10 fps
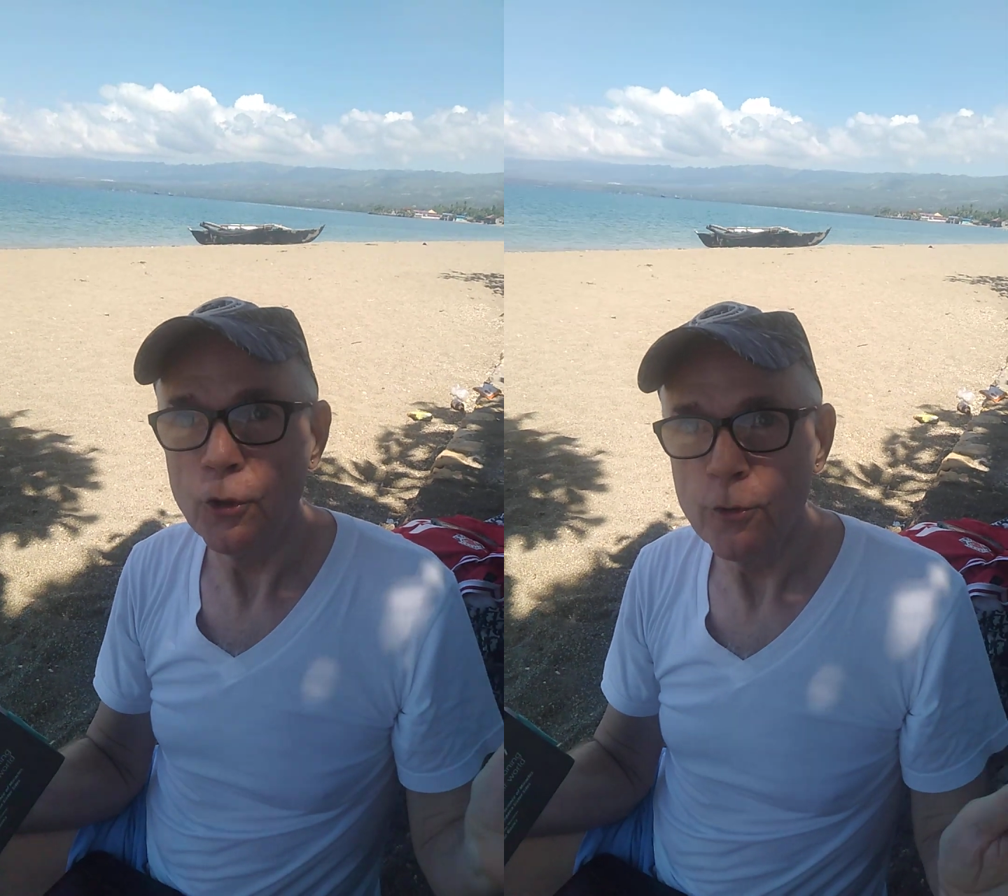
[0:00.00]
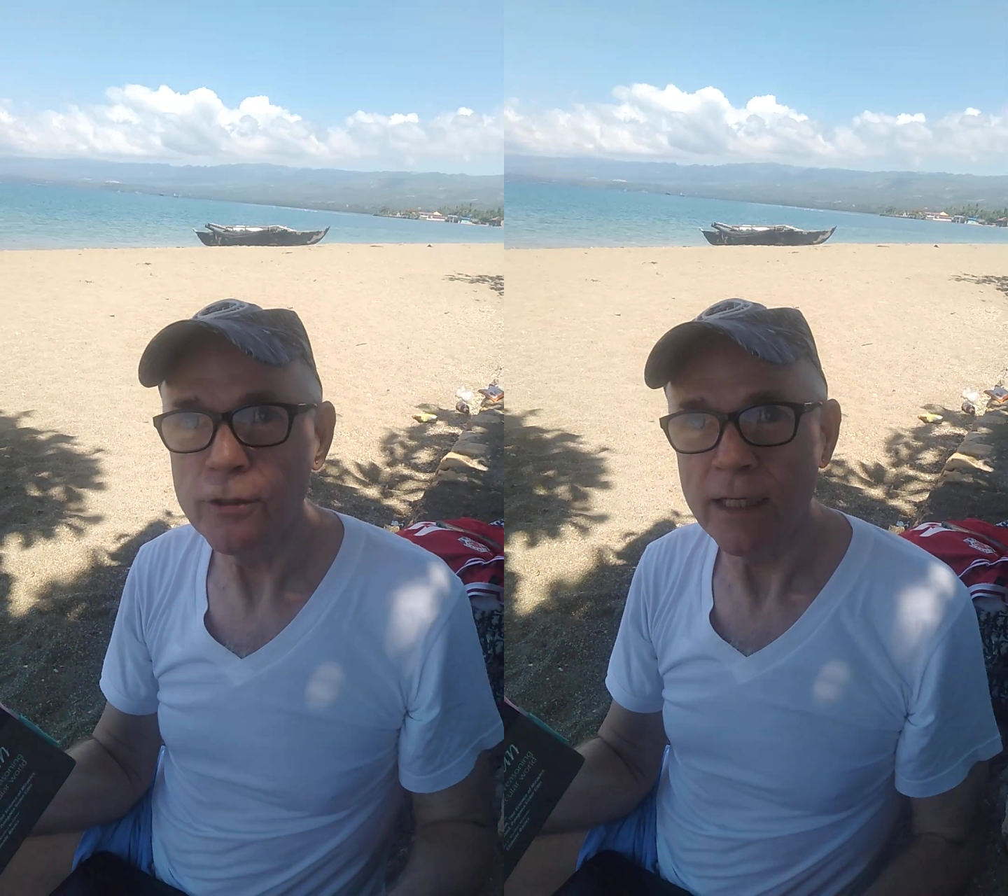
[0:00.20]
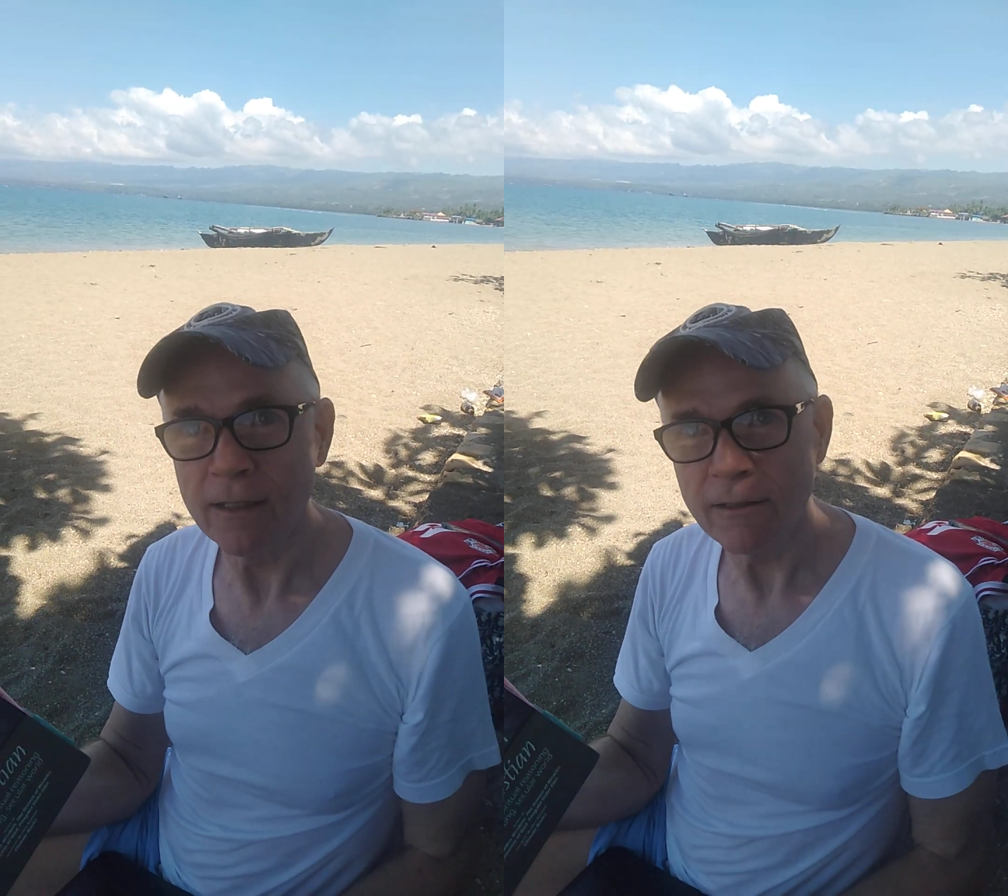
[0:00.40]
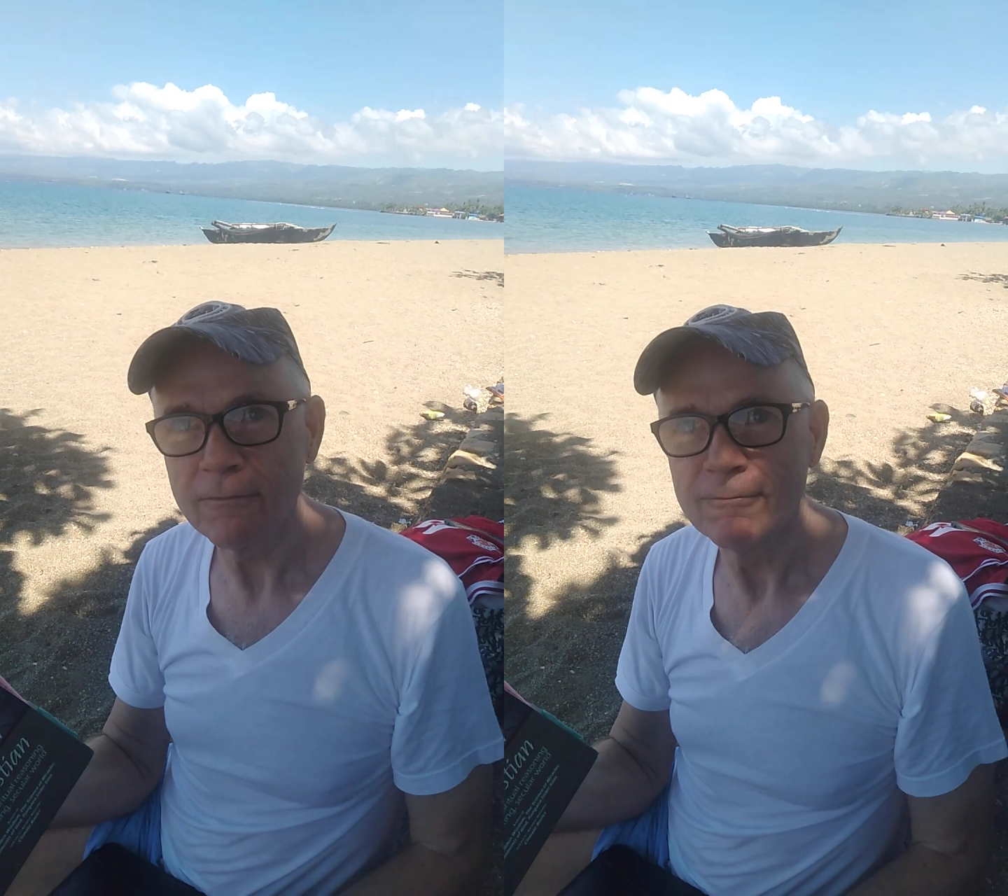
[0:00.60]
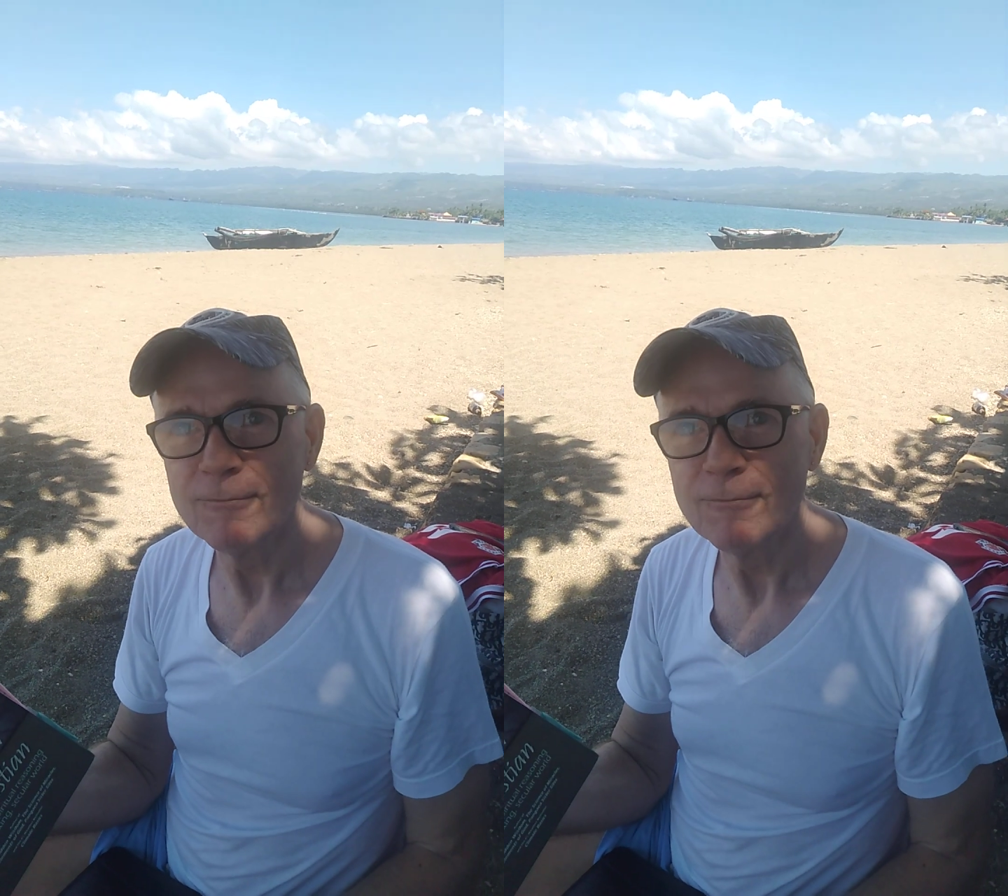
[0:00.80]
using